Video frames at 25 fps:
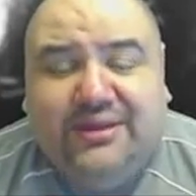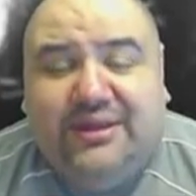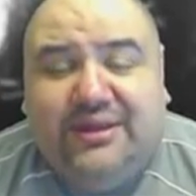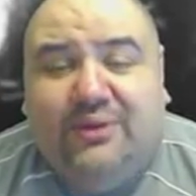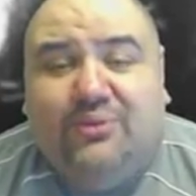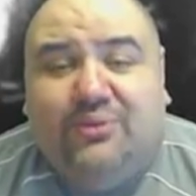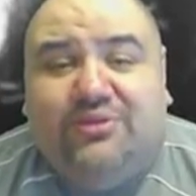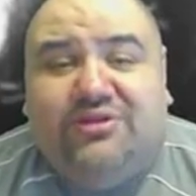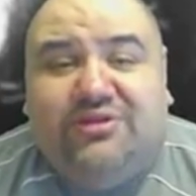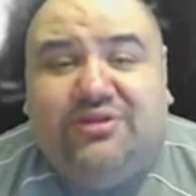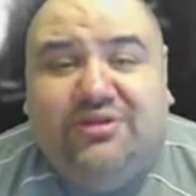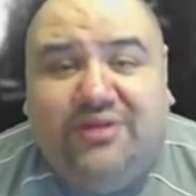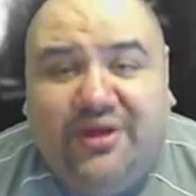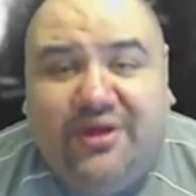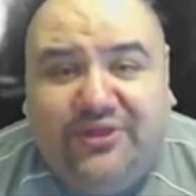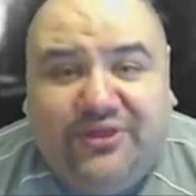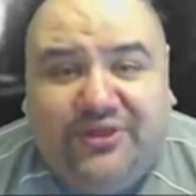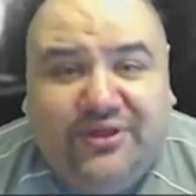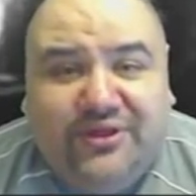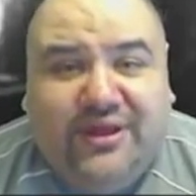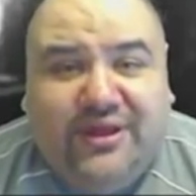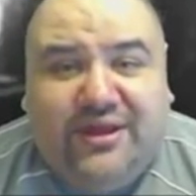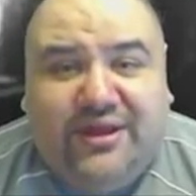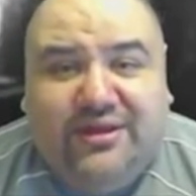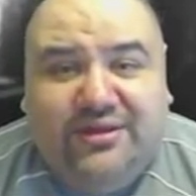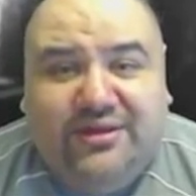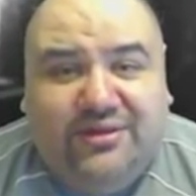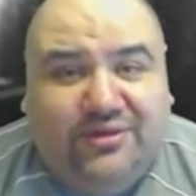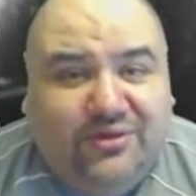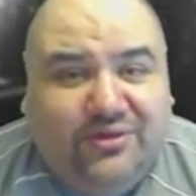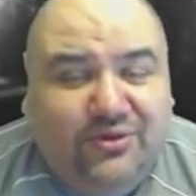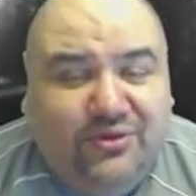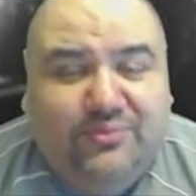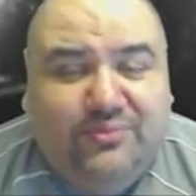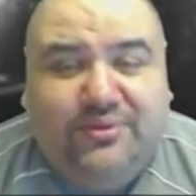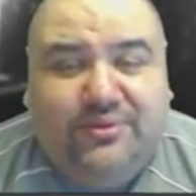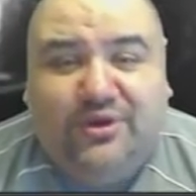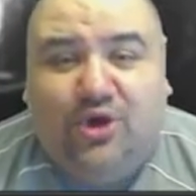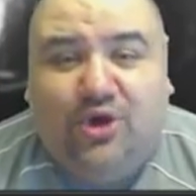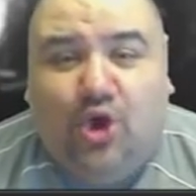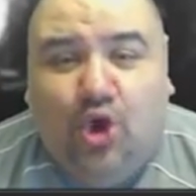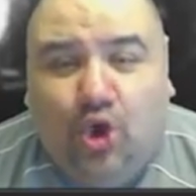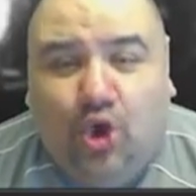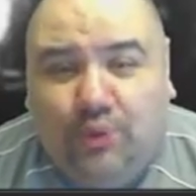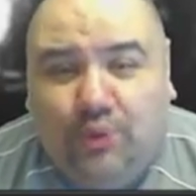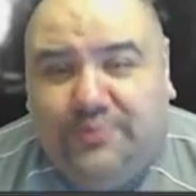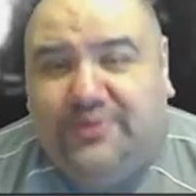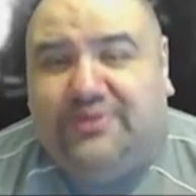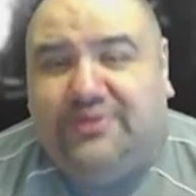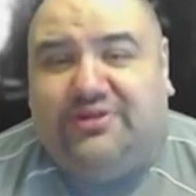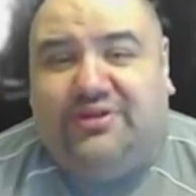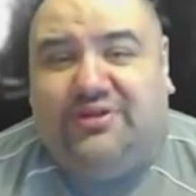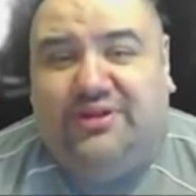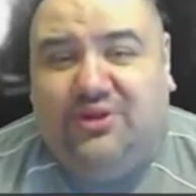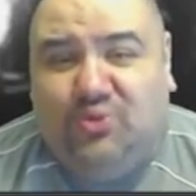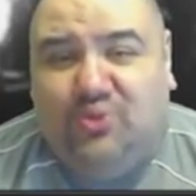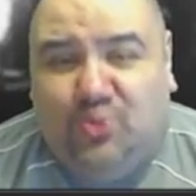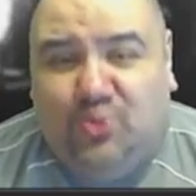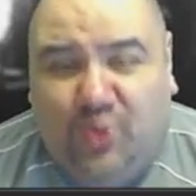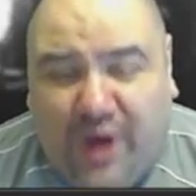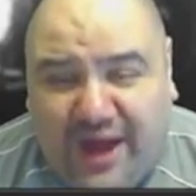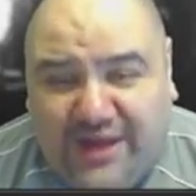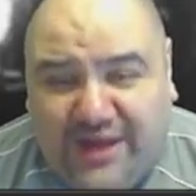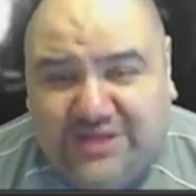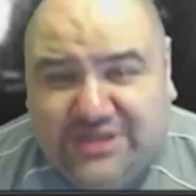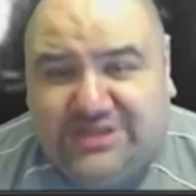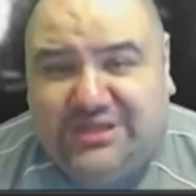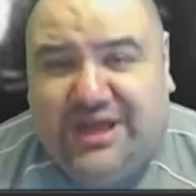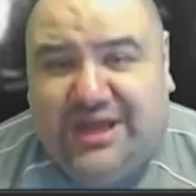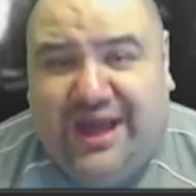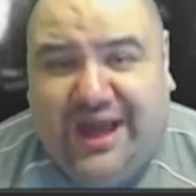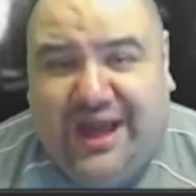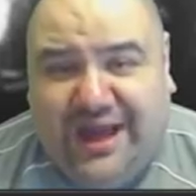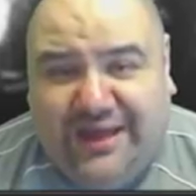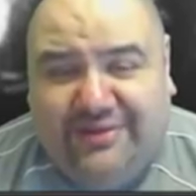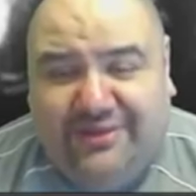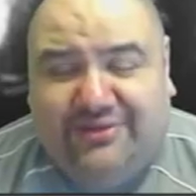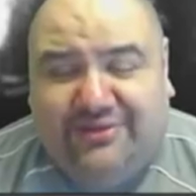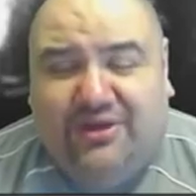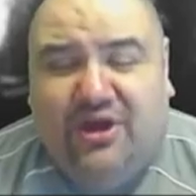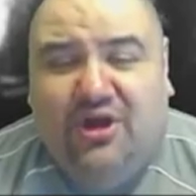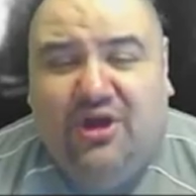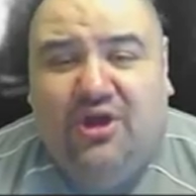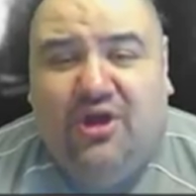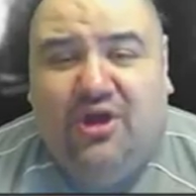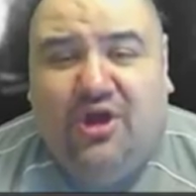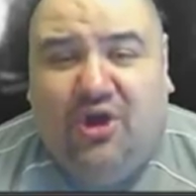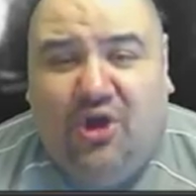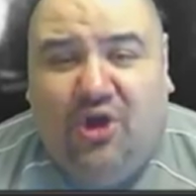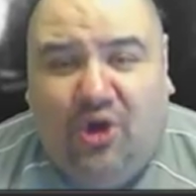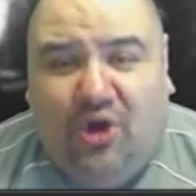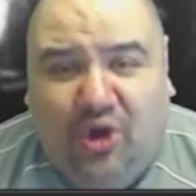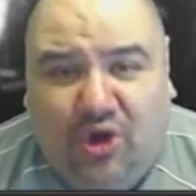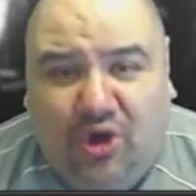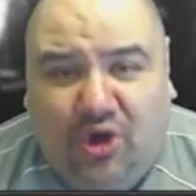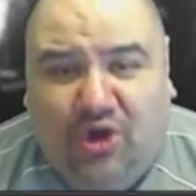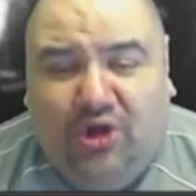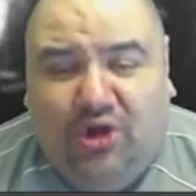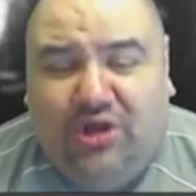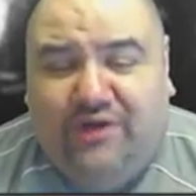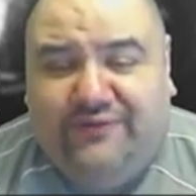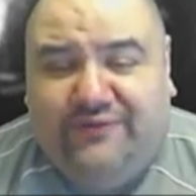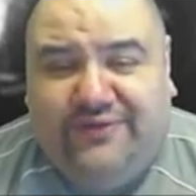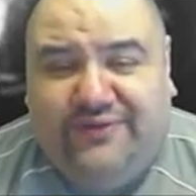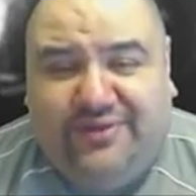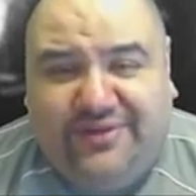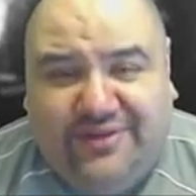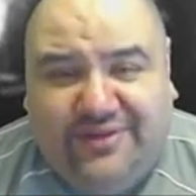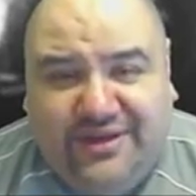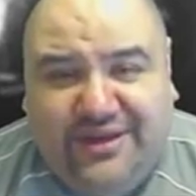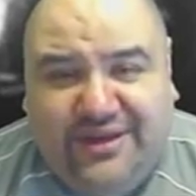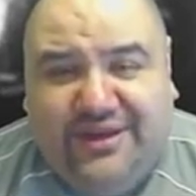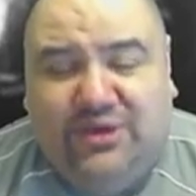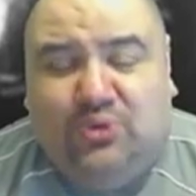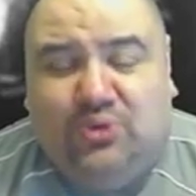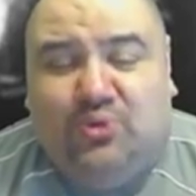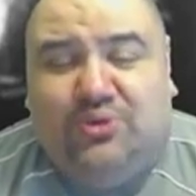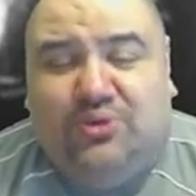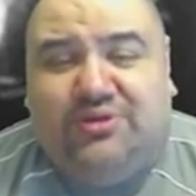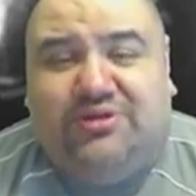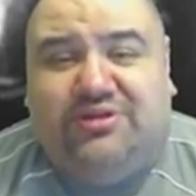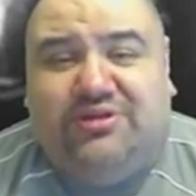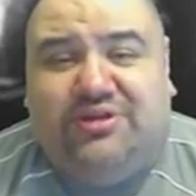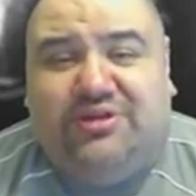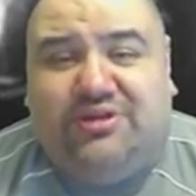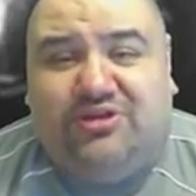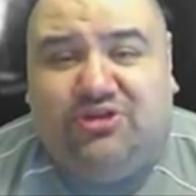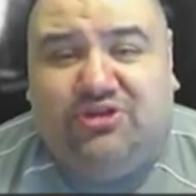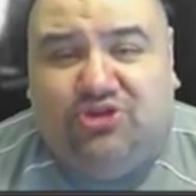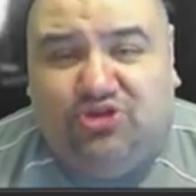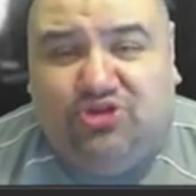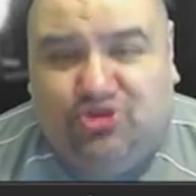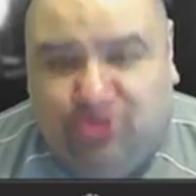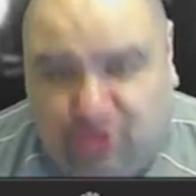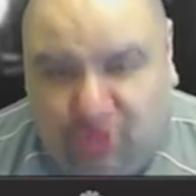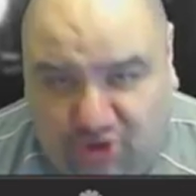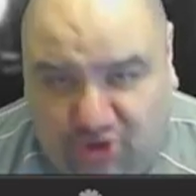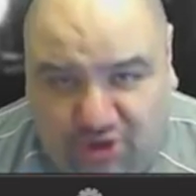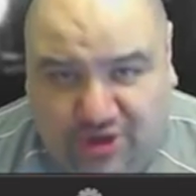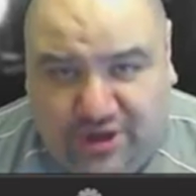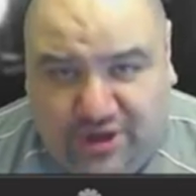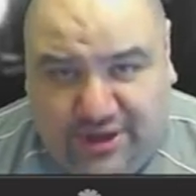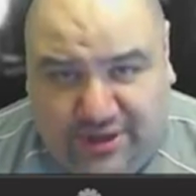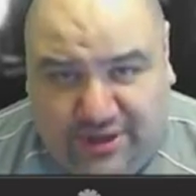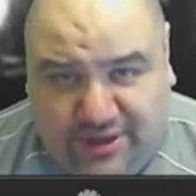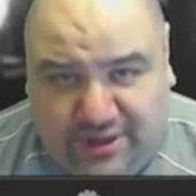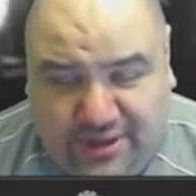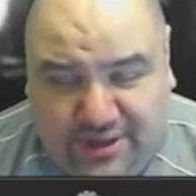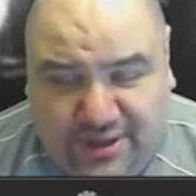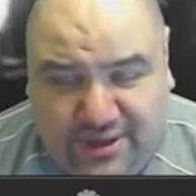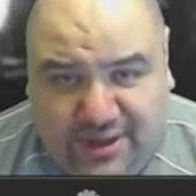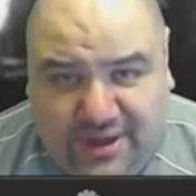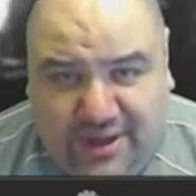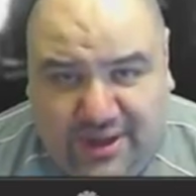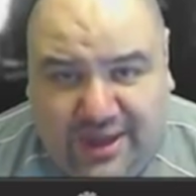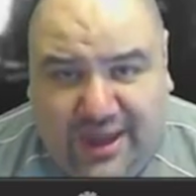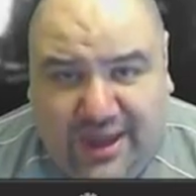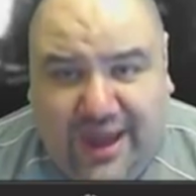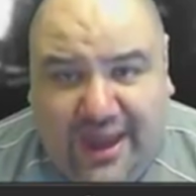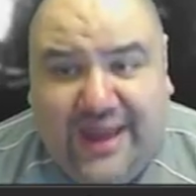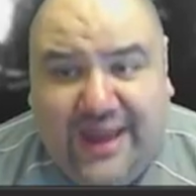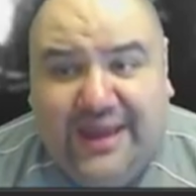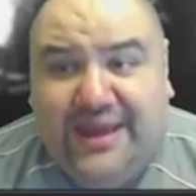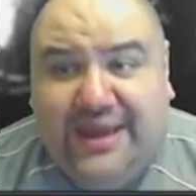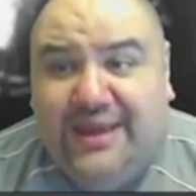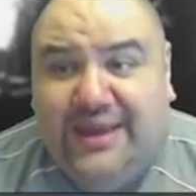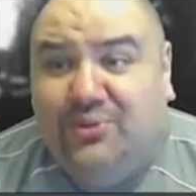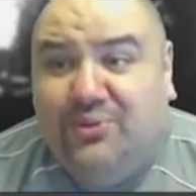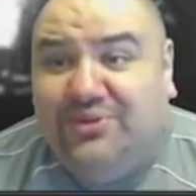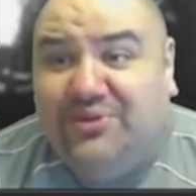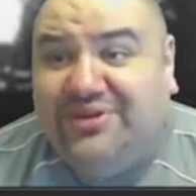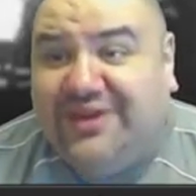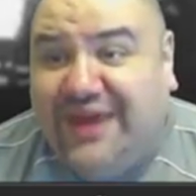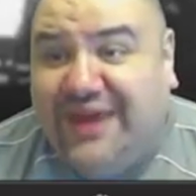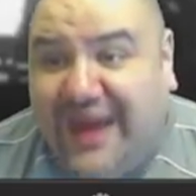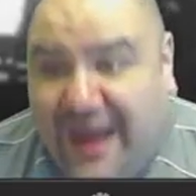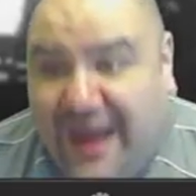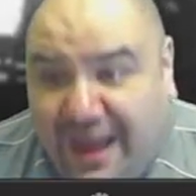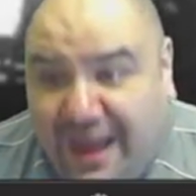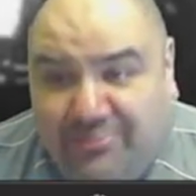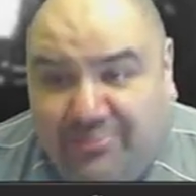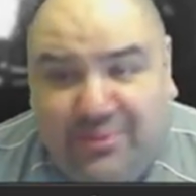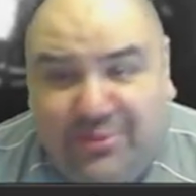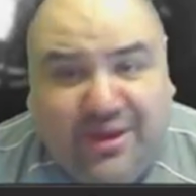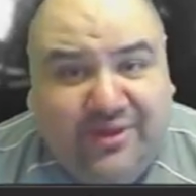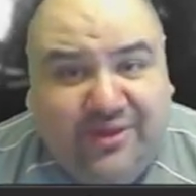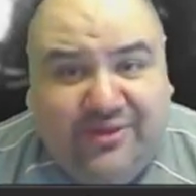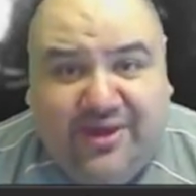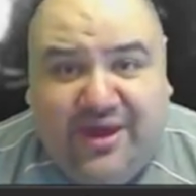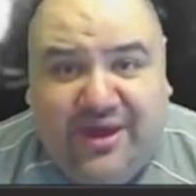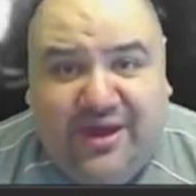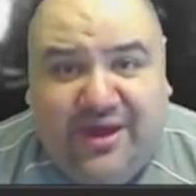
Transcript: There was nothing they could do but hopelessly watch as all of the city was destroyed. And he was camping